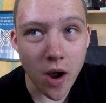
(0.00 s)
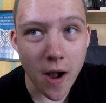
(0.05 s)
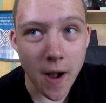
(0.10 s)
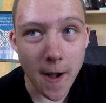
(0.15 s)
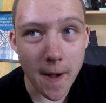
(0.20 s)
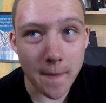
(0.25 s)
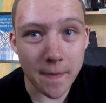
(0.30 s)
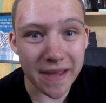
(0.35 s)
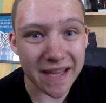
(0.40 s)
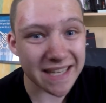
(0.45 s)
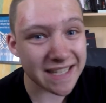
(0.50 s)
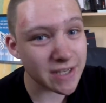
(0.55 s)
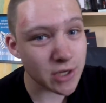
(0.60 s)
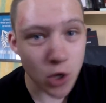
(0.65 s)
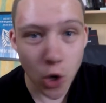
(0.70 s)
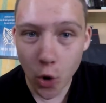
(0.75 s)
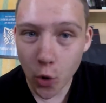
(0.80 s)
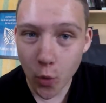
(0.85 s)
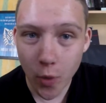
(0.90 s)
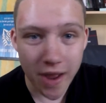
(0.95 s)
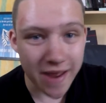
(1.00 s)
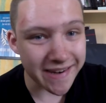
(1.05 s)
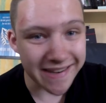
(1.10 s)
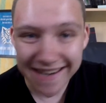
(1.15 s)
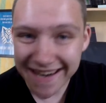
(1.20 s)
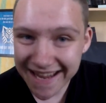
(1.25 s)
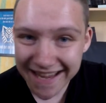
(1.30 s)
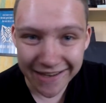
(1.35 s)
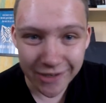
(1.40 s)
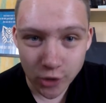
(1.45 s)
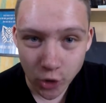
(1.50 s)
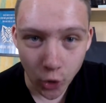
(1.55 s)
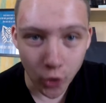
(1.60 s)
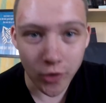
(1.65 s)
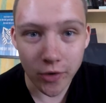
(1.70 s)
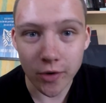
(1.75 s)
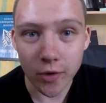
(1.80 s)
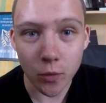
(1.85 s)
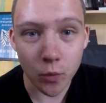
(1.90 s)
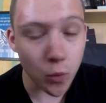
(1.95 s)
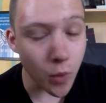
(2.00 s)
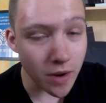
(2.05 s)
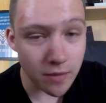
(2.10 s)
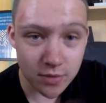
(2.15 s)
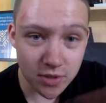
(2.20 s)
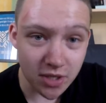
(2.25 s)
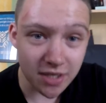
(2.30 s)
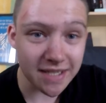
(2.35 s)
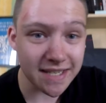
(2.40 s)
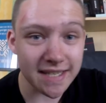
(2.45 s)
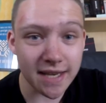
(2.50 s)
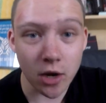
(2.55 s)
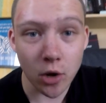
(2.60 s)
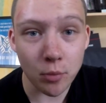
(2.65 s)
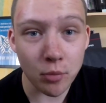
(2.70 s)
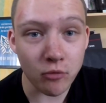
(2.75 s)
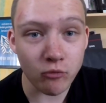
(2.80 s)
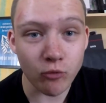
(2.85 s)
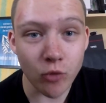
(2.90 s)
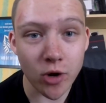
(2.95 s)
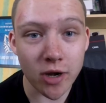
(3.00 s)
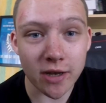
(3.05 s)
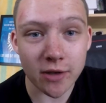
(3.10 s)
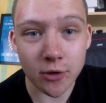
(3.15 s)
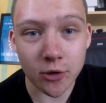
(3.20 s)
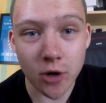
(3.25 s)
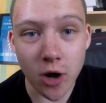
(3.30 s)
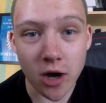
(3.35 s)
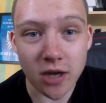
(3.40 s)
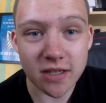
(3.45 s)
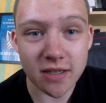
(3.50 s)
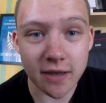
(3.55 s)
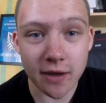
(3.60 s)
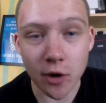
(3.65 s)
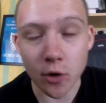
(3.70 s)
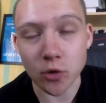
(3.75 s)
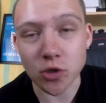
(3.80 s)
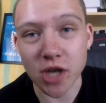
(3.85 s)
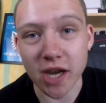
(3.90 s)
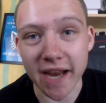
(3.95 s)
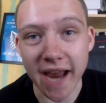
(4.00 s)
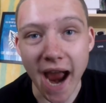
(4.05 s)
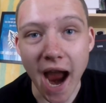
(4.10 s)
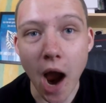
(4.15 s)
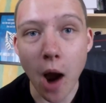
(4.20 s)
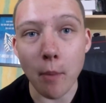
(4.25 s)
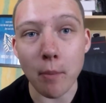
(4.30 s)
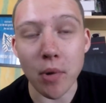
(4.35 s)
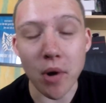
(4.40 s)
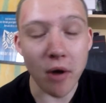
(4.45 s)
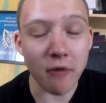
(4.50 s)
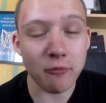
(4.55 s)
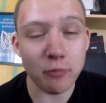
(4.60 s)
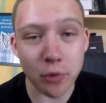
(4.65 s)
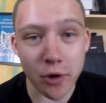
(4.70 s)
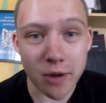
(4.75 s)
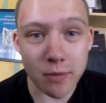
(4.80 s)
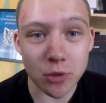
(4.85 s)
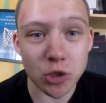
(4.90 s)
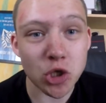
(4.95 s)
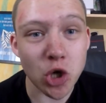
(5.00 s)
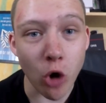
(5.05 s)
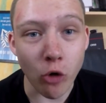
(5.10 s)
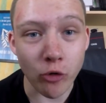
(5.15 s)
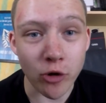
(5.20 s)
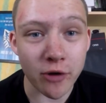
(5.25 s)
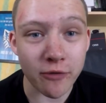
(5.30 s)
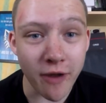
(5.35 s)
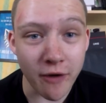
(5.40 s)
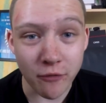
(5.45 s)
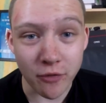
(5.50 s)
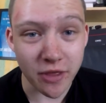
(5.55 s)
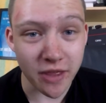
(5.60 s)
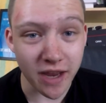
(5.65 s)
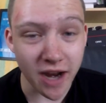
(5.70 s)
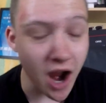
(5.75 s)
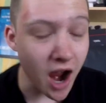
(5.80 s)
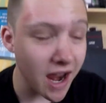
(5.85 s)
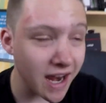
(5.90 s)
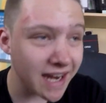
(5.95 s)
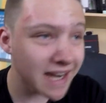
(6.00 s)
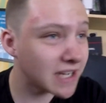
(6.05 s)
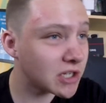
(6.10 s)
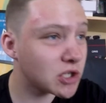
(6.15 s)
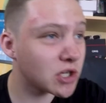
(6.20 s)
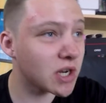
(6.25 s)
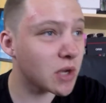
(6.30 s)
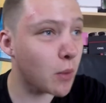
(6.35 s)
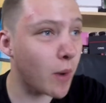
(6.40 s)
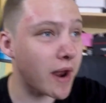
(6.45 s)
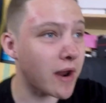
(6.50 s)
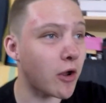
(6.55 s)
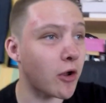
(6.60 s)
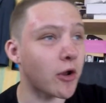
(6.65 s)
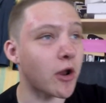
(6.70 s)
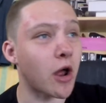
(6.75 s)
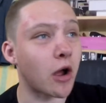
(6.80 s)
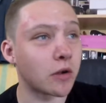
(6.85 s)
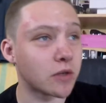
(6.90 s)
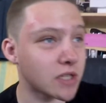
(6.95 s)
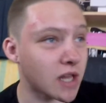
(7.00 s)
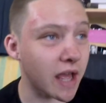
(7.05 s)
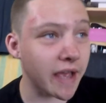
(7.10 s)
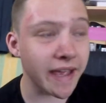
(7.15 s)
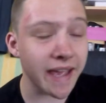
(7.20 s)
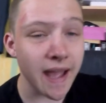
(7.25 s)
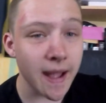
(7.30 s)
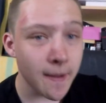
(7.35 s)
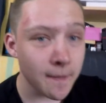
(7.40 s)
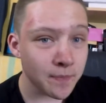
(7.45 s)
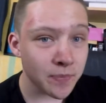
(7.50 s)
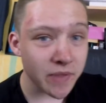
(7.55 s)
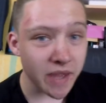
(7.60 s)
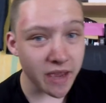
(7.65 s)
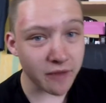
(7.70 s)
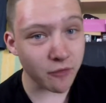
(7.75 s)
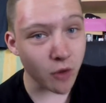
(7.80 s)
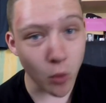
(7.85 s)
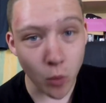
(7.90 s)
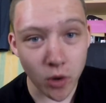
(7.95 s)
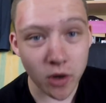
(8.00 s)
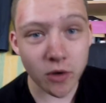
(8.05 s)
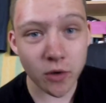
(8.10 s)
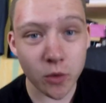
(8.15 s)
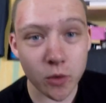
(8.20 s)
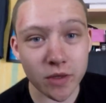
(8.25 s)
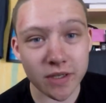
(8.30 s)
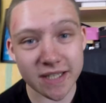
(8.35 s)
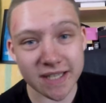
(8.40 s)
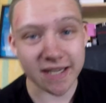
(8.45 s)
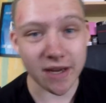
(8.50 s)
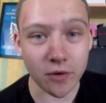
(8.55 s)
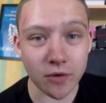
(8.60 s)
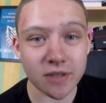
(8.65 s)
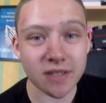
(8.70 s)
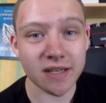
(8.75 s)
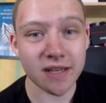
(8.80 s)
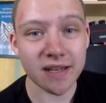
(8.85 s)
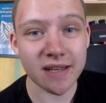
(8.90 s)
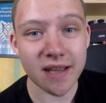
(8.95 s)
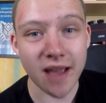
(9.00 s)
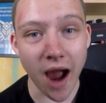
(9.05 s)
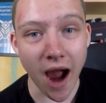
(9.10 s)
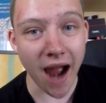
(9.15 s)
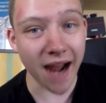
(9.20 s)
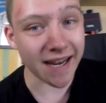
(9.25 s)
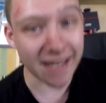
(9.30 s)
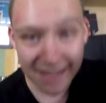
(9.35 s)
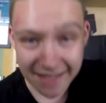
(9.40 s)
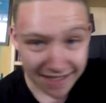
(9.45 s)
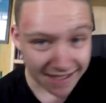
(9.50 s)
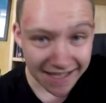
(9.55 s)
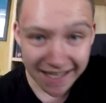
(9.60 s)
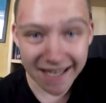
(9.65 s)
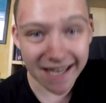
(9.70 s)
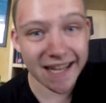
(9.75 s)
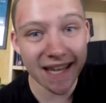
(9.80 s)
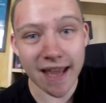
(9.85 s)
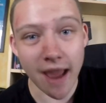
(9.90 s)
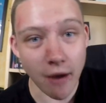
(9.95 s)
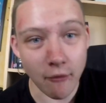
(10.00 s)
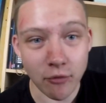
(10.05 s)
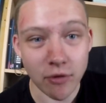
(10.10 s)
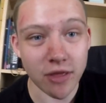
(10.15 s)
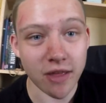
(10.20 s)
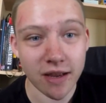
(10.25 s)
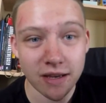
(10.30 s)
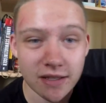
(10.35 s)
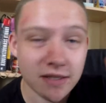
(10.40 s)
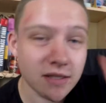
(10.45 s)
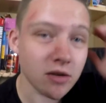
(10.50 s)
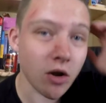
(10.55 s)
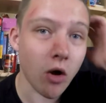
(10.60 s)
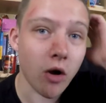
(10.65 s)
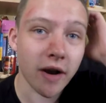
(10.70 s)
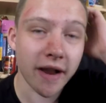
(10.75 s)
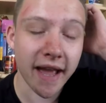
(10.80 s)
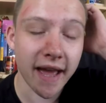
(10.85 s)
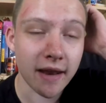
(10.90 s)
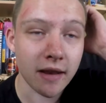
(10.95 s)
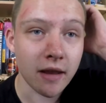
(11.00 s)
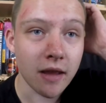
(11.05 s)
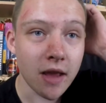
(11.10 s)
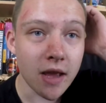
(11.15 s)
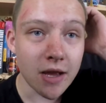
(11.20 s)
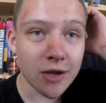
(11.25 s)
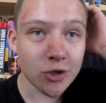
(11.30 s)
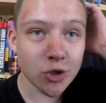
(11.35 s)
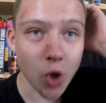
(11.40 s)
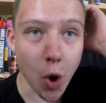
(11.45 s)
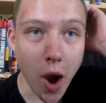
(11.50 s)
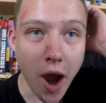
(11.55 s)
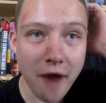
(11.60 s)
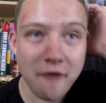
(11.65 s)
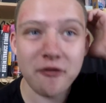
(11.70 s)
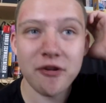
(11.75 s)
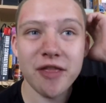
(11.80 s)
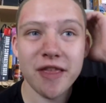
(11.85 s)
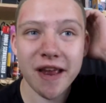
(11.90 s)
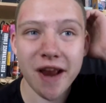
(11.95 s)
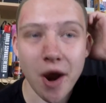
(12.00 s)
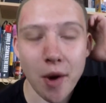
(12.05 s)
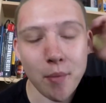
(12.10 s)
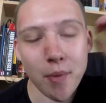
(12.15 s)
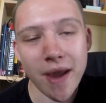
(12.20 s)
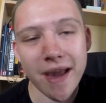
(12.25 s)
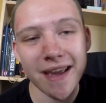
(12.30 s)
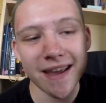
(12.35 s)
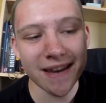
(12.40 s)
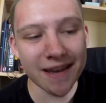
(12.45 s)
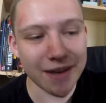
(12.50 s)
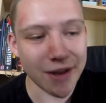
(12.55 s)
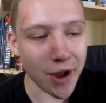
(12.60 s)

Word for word: Um, it's nowhere near done. Website's still up and running. You guys can go check it out, but I've pretty much got rid of everything. I literally went on and I was like, if I want to do this seriously, I need to delete everything and start again. So everything I paid...